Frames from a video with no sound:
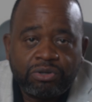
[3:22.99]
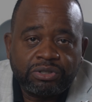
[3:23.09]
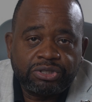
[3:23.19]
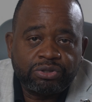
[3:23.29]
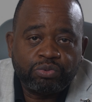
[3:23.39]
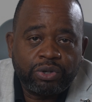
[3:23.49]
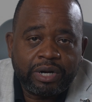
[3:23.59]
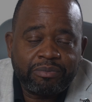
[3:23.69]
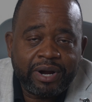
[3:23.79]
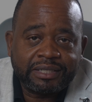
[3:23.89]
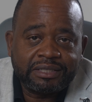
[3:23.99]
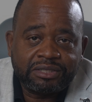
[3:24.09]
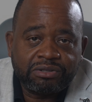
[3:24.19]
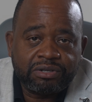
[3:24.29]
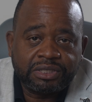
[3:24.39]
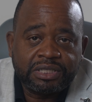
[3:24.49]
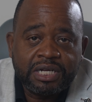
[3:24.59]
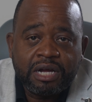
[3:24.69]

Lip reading: understood what our practice does,